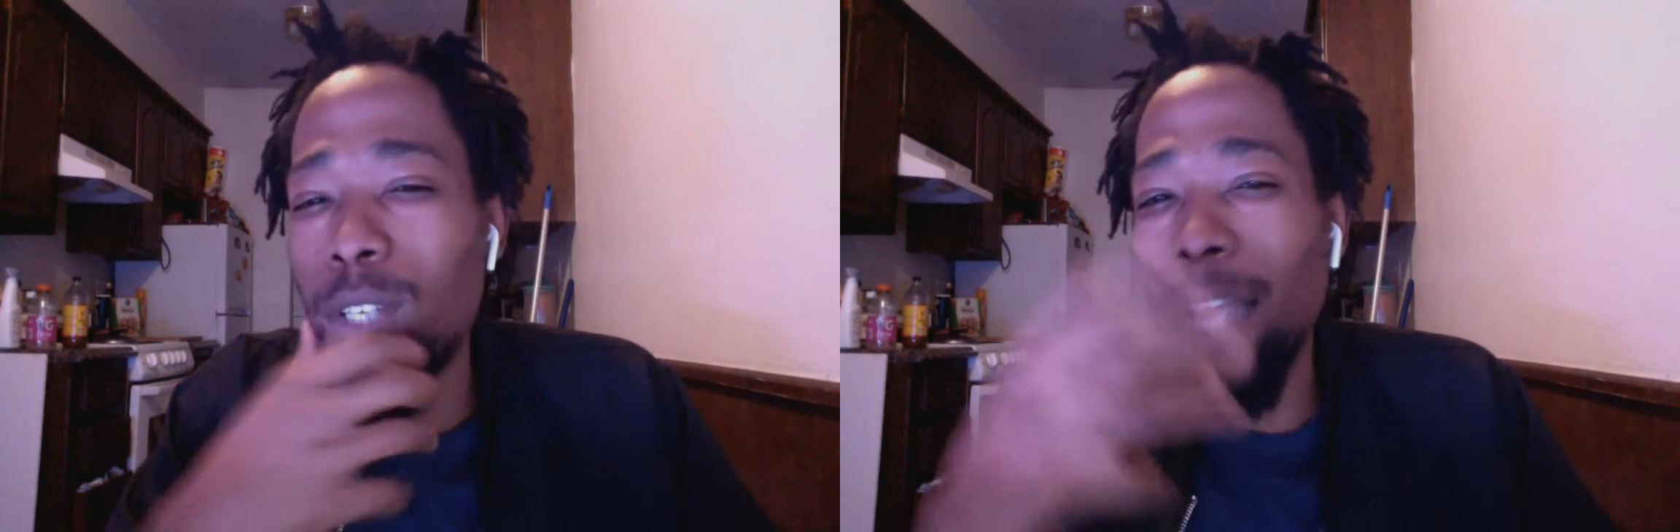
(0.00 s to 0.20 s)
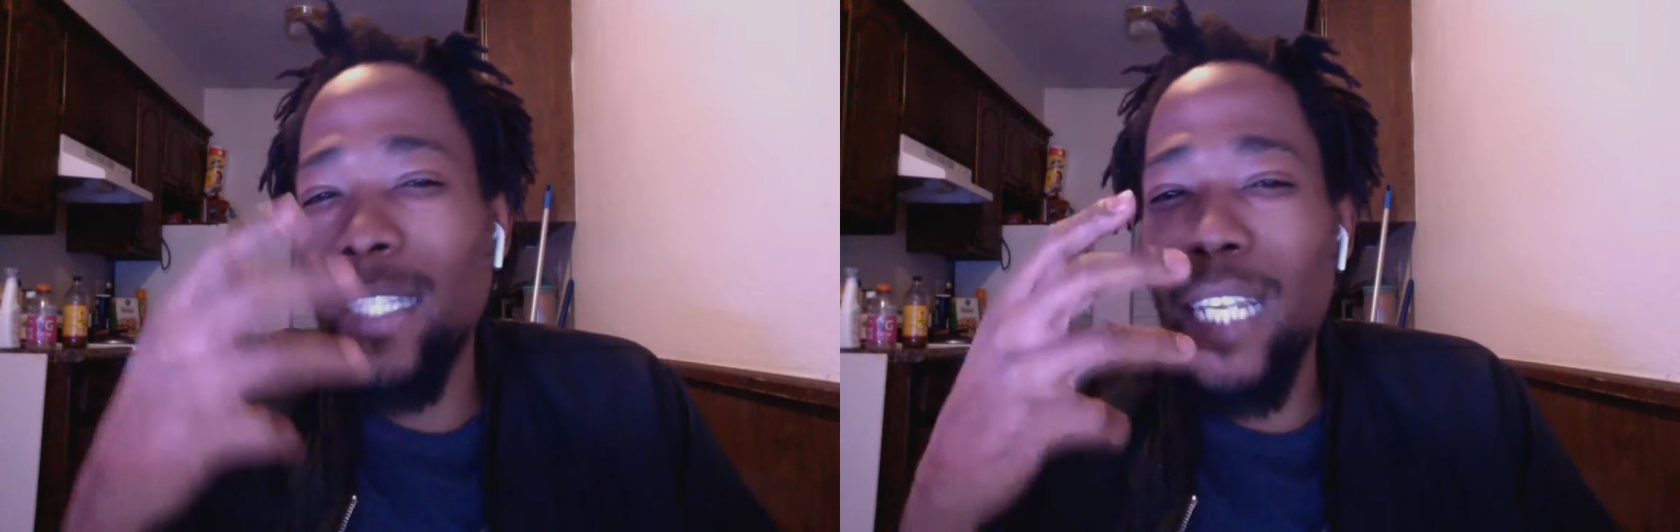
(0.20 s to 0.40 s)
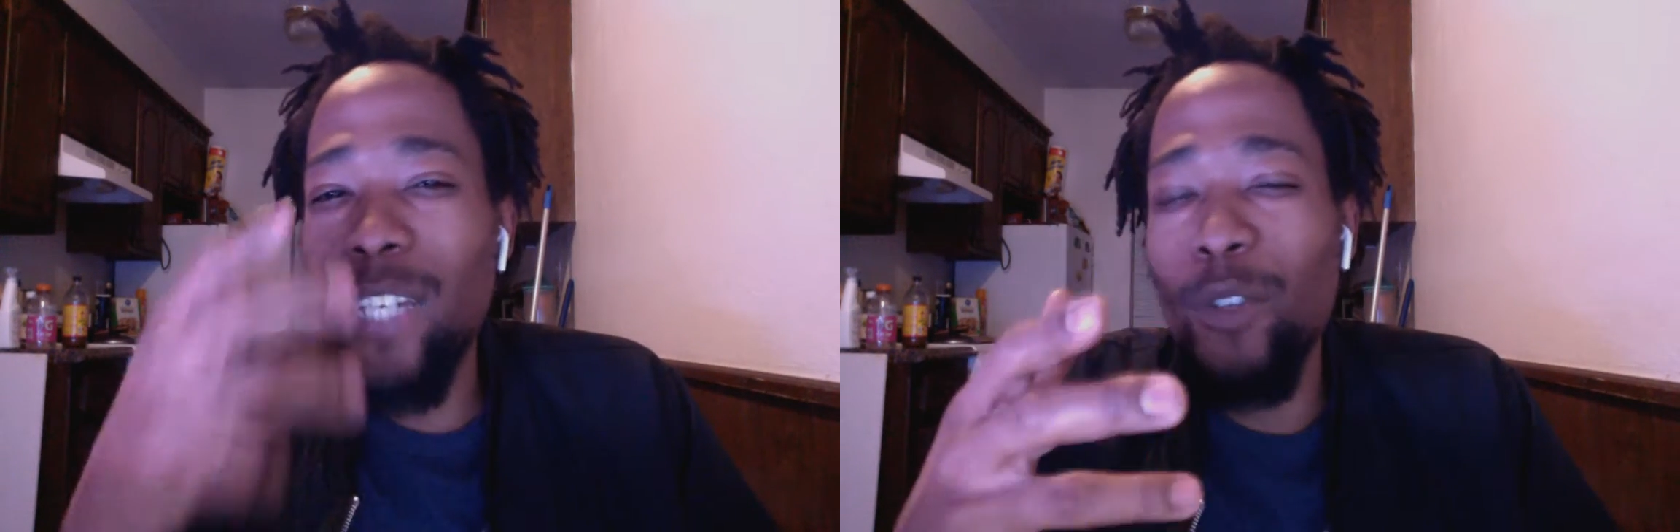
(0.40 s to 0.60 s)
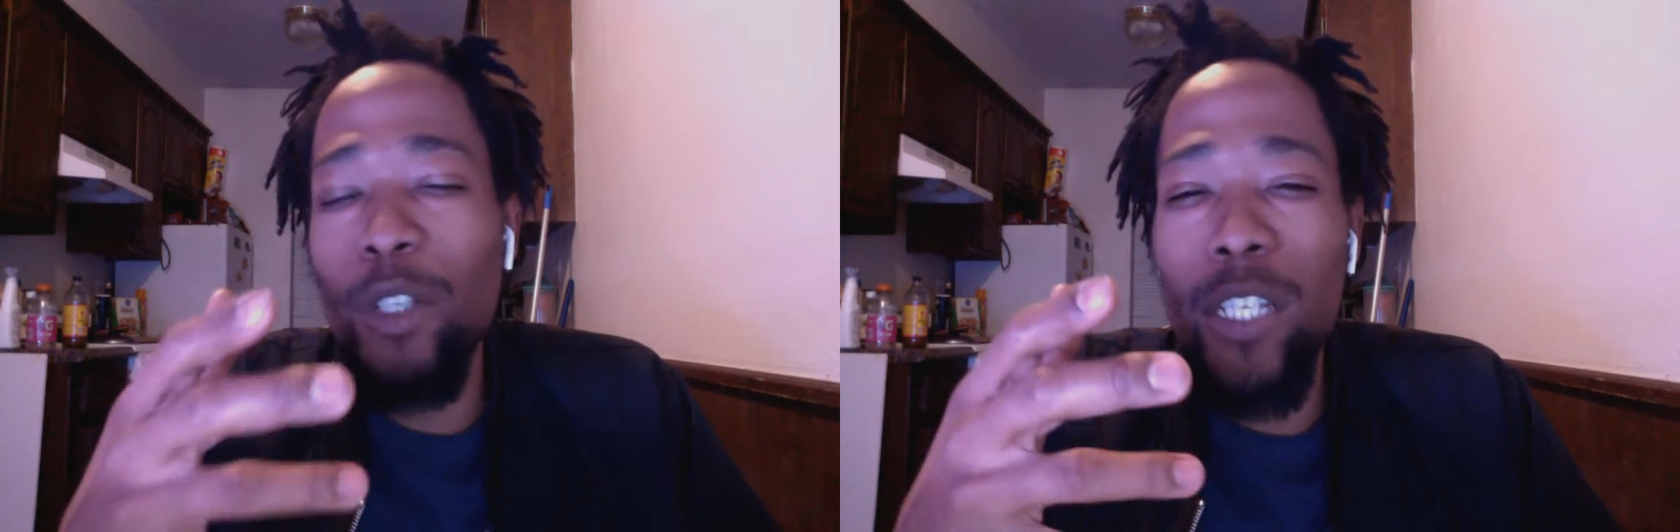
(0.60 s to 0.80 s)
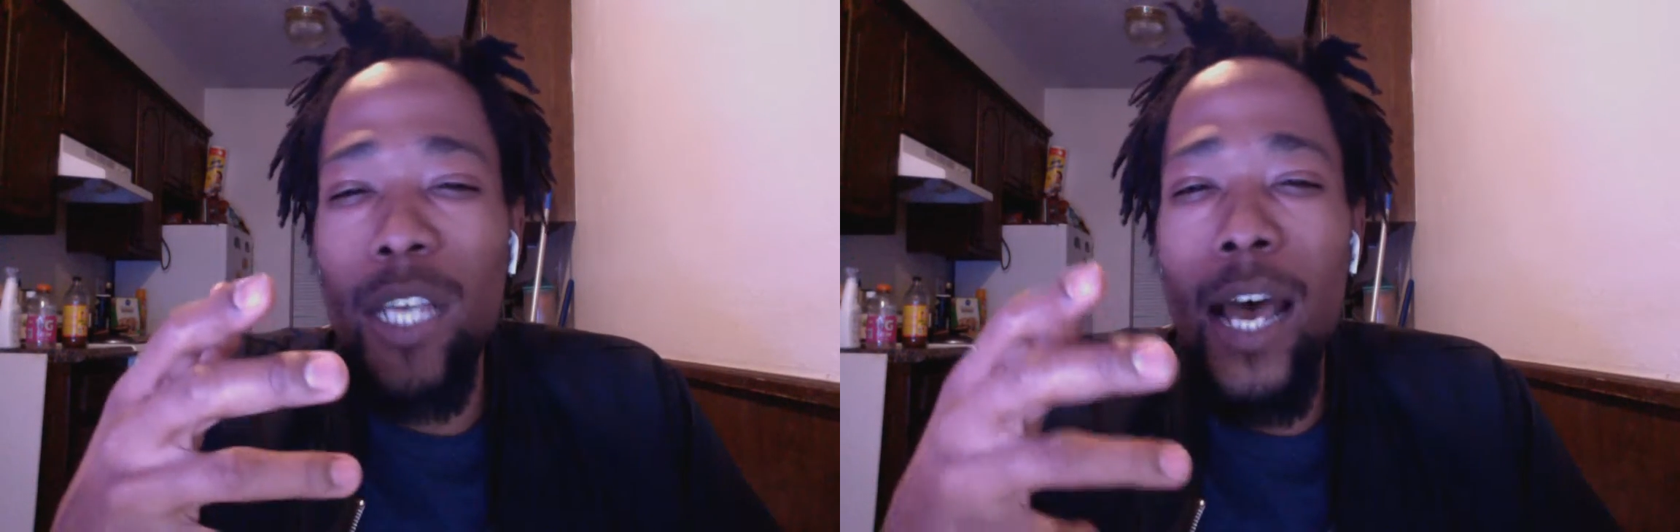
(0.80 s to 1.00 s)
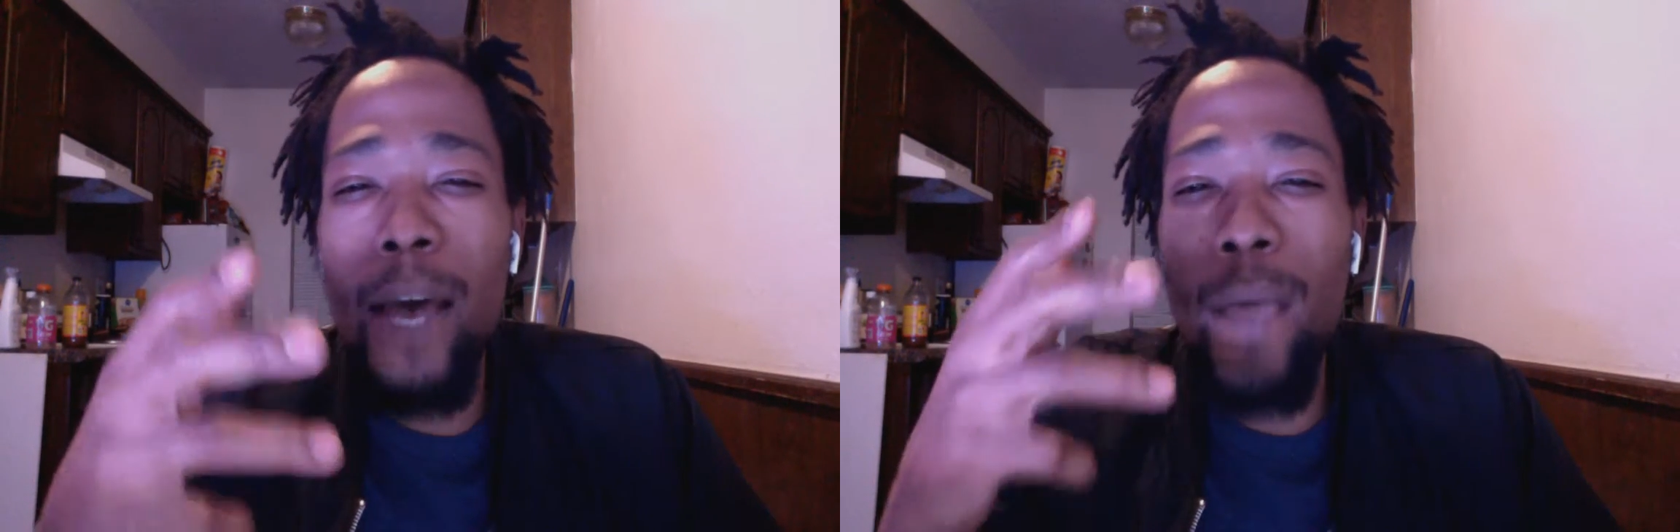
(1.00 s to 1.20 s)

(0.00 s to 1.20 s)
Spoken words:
Hey, thanks for your time.